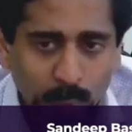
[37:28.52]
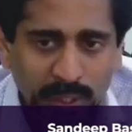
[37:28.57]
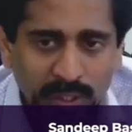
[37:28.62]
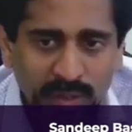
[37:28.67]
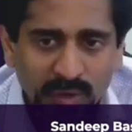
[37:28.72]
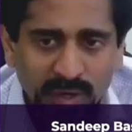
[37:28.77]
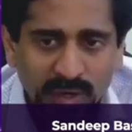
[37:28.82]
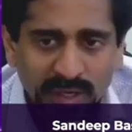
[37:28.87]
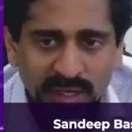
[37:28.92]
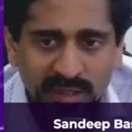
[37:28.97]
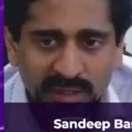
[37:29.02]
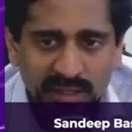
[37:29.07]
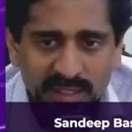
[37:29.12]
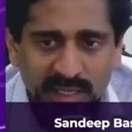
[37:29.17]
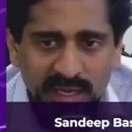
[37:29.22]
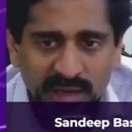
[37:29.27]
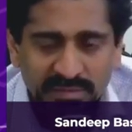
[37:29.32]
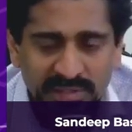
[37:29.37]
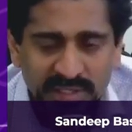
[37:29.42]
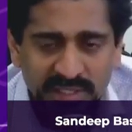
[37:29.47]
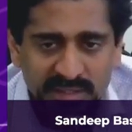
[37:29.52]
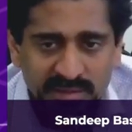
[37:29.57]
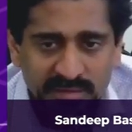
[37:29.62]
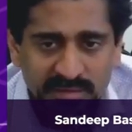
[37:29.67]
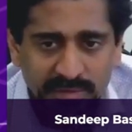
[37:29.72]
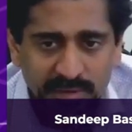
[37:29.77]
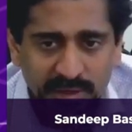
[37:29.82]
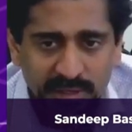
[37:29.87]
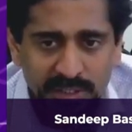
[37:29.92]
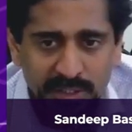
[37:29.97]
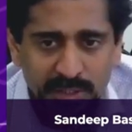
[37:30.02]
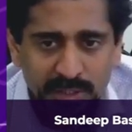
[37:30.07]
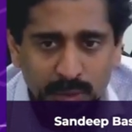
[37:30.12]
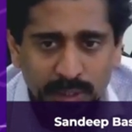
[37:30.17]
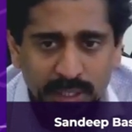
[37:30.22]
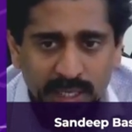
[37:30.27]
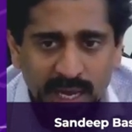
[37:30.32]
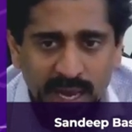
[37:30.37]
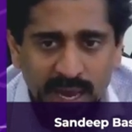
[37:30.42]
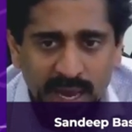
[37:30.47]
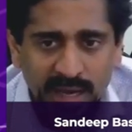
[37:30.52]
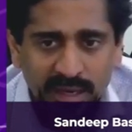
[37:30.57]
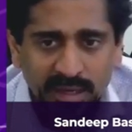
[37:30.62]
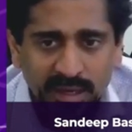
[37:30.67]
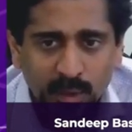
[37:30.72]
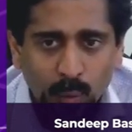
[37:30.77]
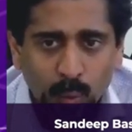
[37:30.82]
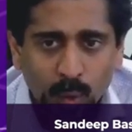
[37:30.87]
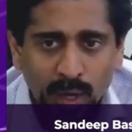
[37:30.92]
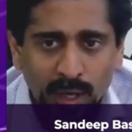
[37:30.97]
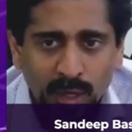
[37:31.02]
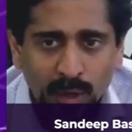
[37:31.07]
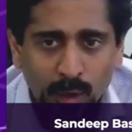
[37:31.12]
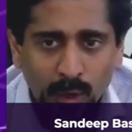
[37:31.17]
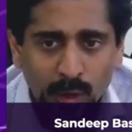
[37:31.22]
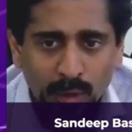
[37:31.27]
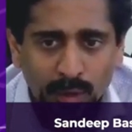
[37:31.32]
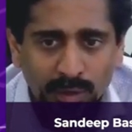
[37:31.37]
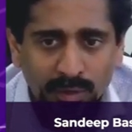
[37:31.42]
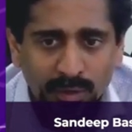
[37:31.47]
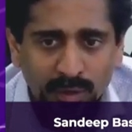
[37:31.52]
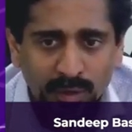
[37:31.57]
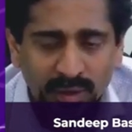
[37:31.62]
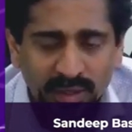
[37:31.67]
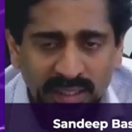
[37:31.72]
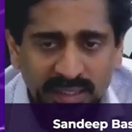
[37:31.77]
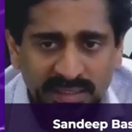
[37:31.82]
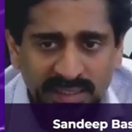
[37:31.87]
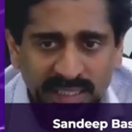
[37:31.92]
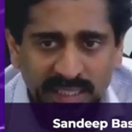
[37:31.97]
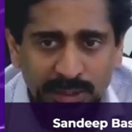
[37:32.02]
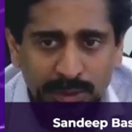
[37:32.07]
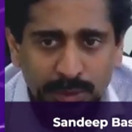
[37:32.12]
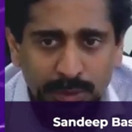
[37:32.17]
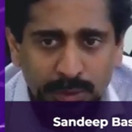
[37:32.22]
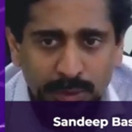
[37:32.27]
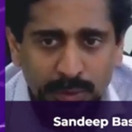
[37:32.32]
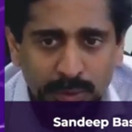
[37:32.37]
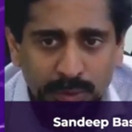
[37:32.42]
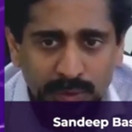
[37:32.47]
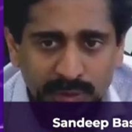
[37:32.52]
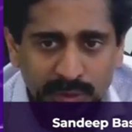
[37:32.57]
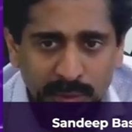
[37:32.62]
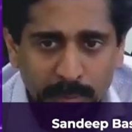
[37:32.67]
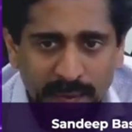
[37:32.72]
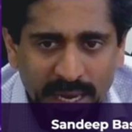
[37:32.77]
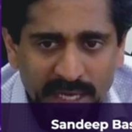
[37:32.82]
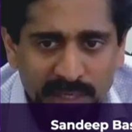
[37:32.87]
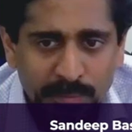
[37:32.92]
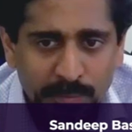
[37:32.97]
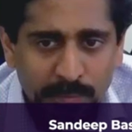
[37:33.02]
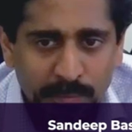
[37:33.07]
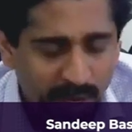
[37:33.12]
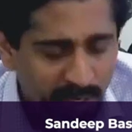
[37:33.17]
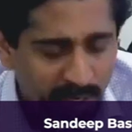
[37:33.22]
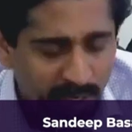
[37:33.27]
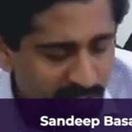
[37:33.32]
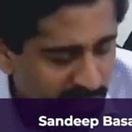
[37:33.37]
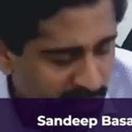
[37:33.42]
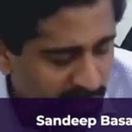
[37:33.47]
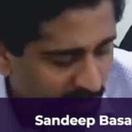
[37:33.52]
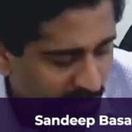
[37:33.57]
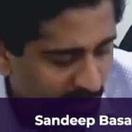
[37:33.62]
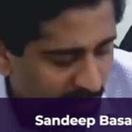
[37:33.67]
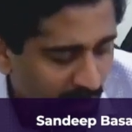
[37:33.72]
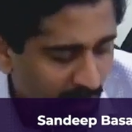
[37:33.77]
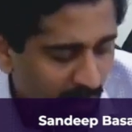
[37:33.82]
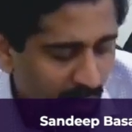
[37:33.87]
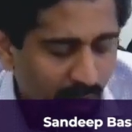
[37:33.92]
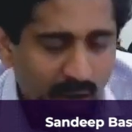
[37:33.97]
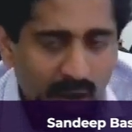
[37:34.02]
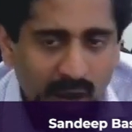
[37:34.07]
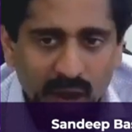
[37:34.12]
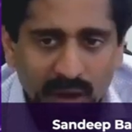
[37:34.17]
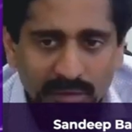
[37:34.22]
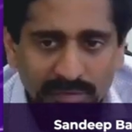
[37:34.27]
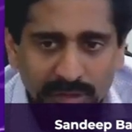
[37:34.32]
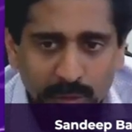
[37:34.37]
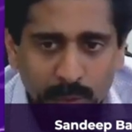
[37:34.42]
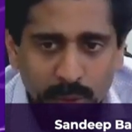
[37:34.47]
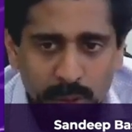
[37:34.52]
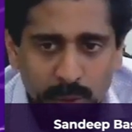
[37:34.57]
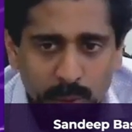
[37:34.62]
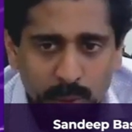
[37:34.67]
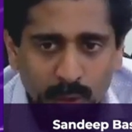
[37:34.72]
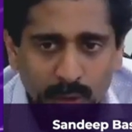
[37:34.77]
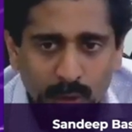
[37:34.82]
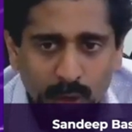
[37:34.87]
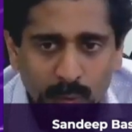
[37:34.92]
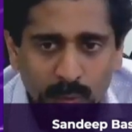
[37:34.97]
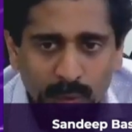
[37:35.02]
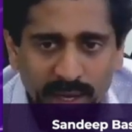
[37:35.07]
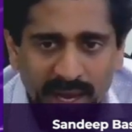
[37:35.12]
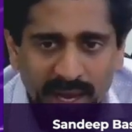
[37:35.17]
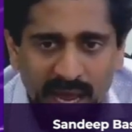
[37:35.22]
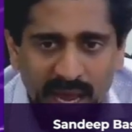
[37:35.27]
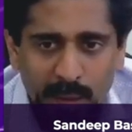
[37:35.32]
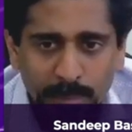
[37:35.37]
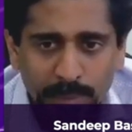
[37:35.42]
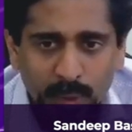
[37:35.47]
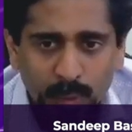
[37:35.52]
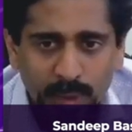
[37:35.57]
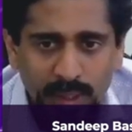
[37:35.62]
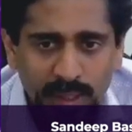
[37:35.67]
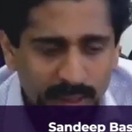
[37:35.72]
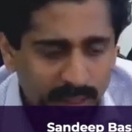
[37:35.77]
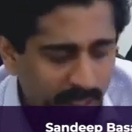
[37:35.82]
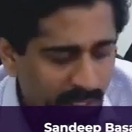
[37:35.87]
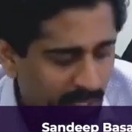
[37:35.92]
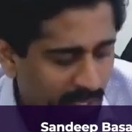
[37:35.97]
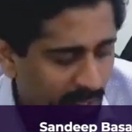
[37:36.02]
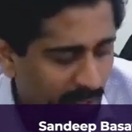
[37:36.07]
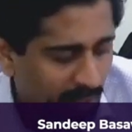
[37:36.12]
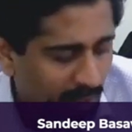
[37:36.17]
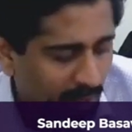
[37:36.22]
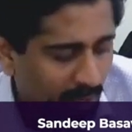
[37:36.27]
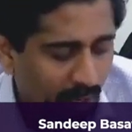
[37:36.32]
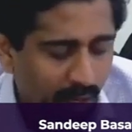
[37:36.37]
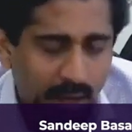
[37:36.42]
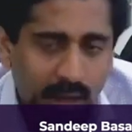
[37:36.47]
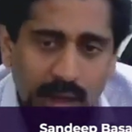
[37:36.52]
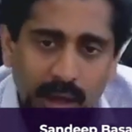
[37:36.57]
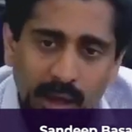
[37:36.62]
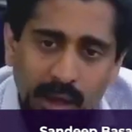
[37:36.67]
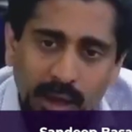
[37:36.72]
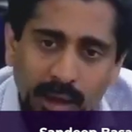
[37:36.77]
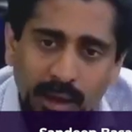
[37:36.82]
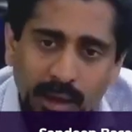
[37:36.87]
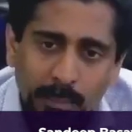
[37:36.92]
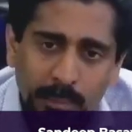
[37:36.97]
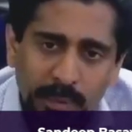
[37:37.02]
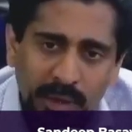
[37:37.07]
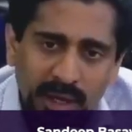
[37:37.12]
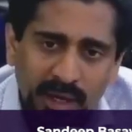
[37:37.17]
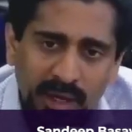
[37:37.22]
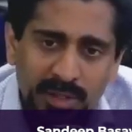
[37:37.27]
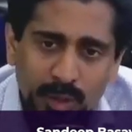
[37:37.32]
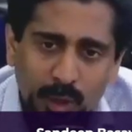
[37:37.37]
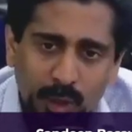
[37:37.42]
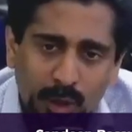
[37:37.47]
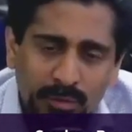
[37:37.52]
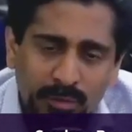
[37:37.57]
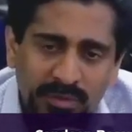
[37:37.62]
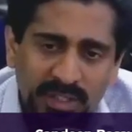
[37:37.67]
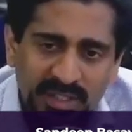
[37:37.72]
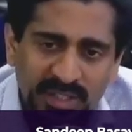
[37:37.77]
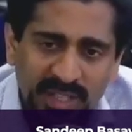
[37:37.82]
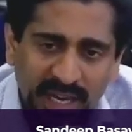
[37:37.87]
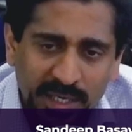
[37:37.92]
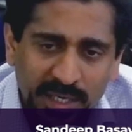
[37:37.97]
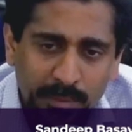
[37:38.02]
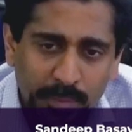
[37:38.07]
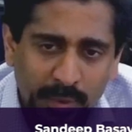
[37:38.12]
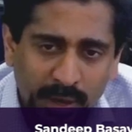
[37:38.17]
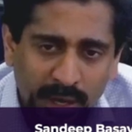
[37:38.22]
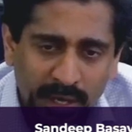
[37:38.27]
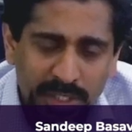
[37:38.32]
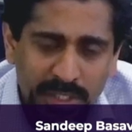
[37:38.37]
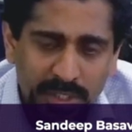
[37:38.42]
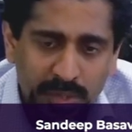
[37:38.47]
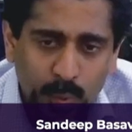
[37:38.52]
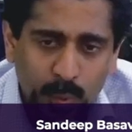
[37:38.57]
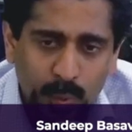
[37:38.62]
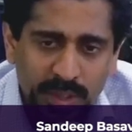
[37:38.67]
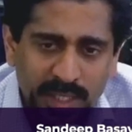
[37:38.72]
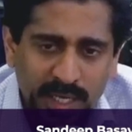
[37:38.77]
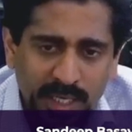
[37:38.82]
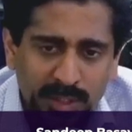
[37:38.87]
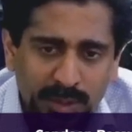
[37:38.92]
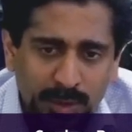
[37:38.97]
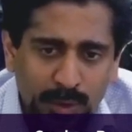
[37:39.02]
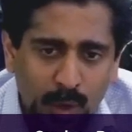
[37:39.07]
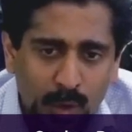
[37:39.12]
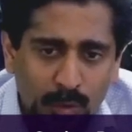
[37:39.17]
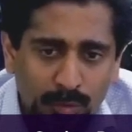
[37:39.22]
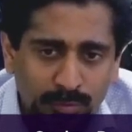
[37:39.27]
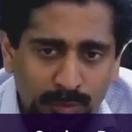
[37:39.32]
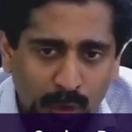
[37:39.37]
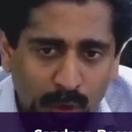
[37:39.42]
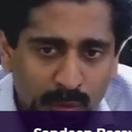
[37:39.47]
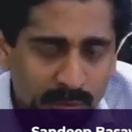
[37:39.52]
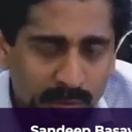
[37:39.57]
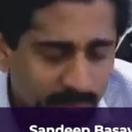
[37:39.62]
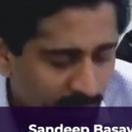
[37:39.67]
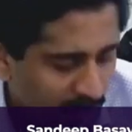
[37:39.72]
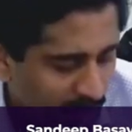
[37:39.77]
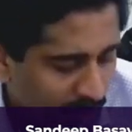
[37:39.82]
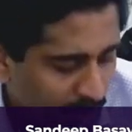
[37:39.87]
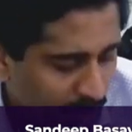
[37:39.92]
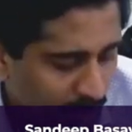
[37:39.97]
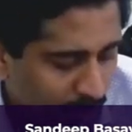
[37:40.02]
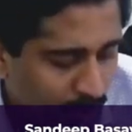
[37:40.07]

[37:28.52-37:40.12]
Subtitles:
So we treated this left system first. So he had a one long regulating stent to the main branch, after which we were not very happy with the appearance of the side branch, which had slow flow.